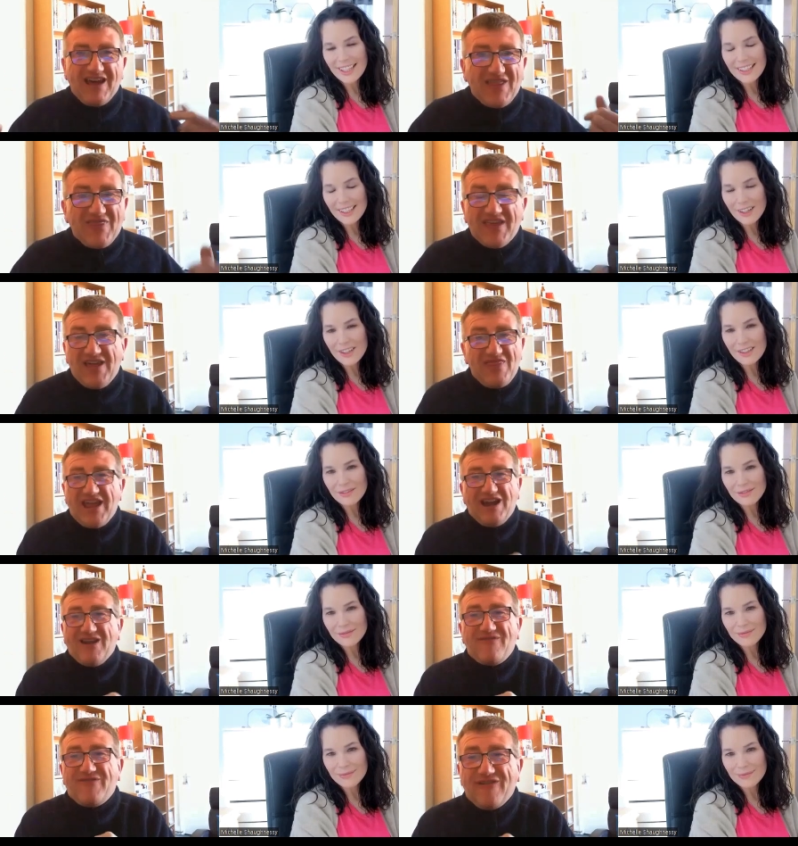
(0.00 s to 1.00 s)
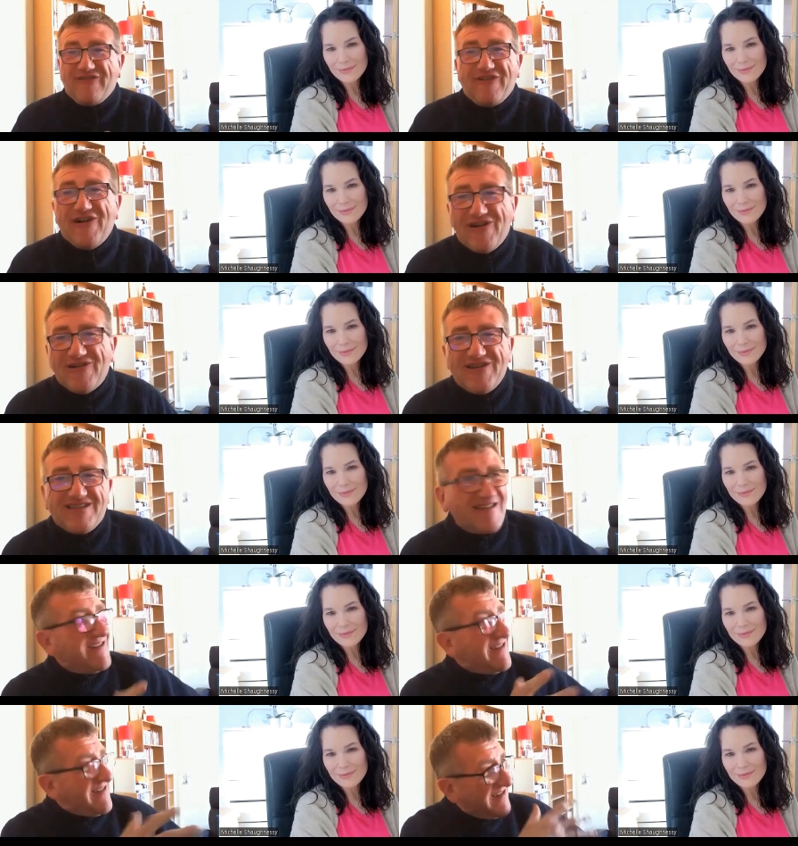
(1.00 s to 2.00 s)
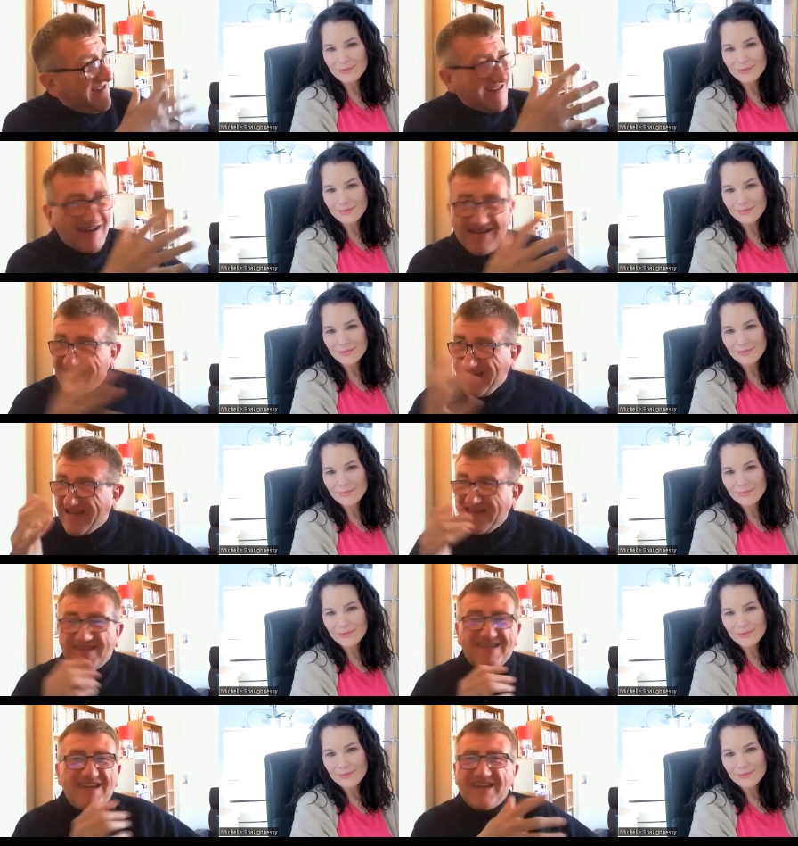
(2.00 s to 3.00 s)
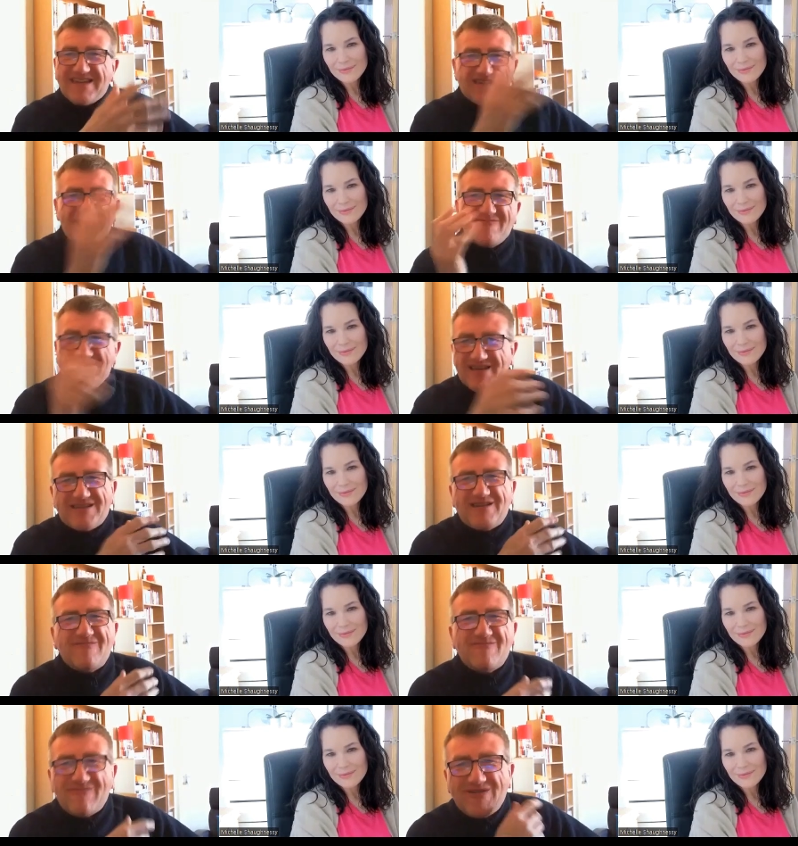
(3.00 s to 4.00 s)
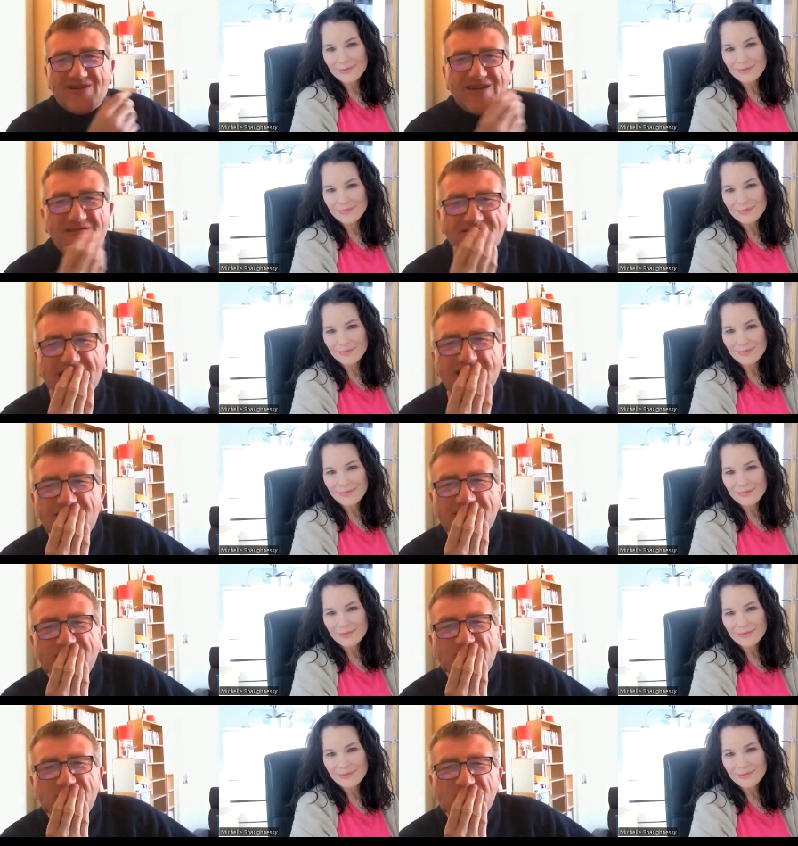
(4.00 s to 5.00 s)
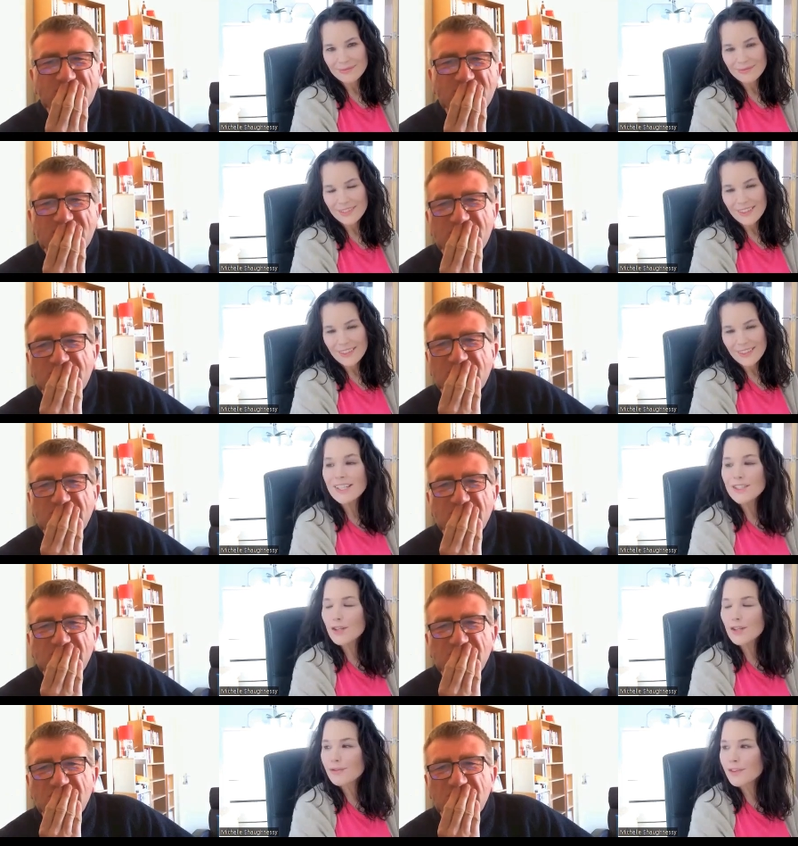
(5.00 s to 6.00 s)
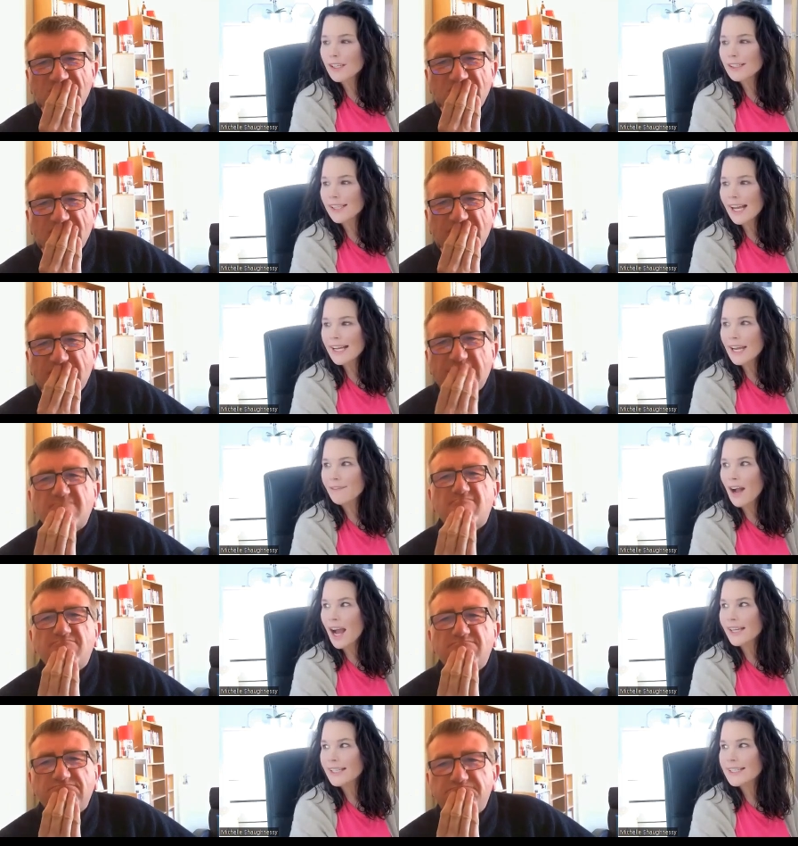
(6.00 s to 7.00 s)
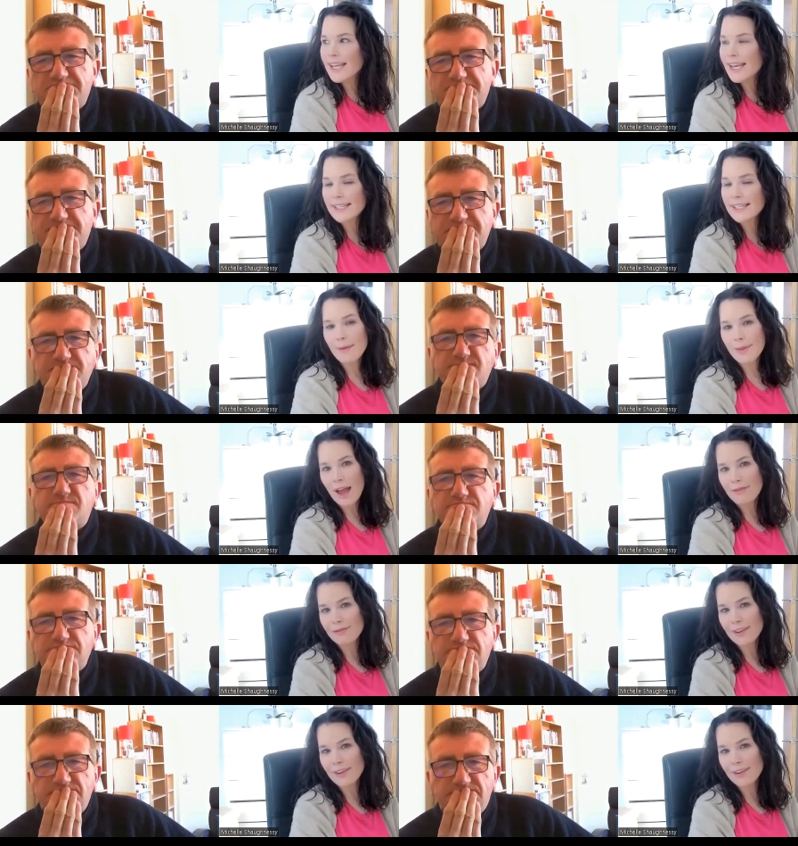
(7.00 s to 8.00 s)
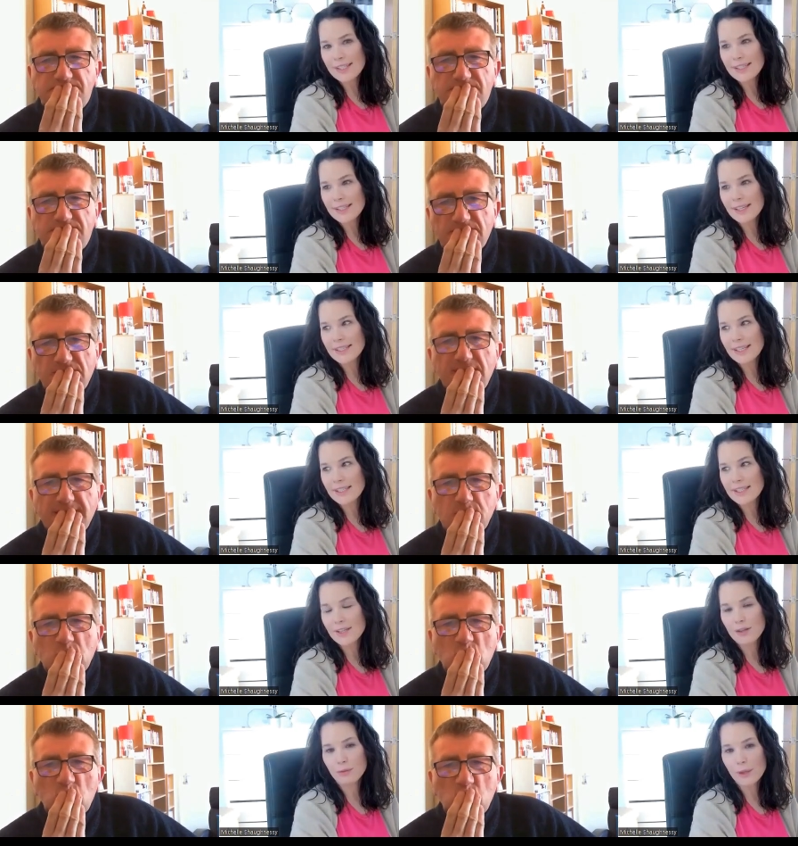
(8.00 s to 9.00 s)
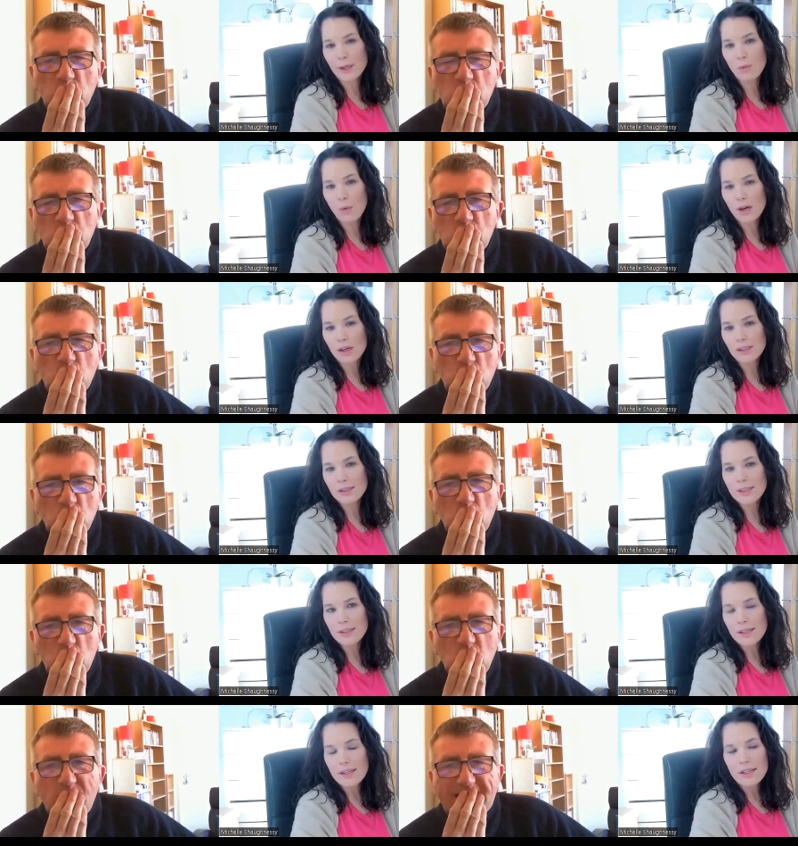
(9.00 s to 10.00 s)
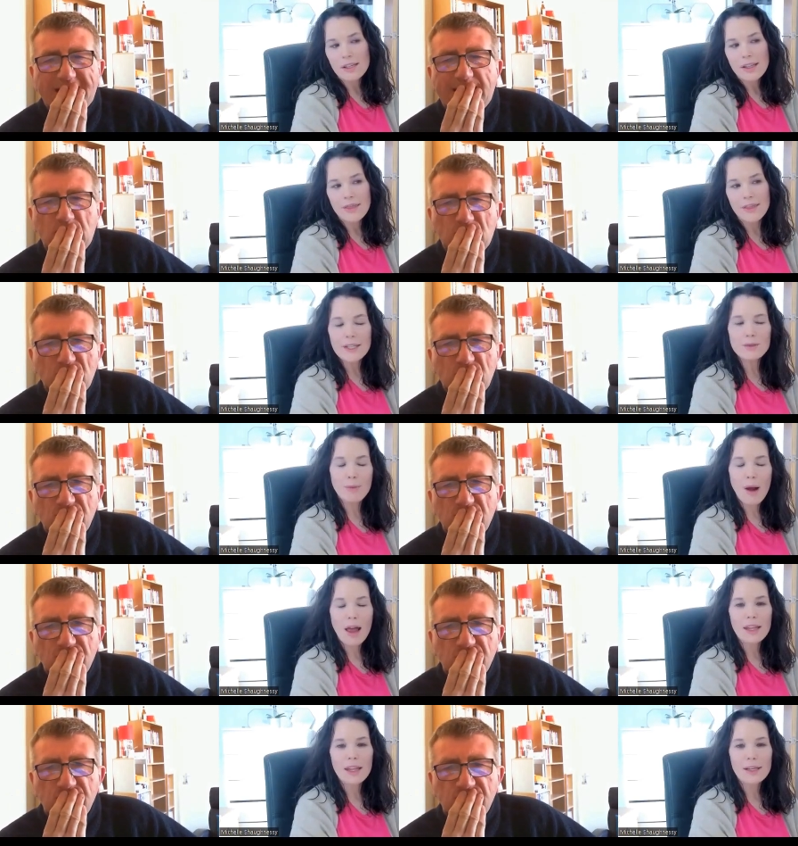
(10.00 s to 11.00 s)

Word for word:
Speaker 1: and and they love you for it because because I, I can see as i'm as i'm looking round
Speaker 2: i do feel like if i could take some of that fearlessness into the real world yeah probably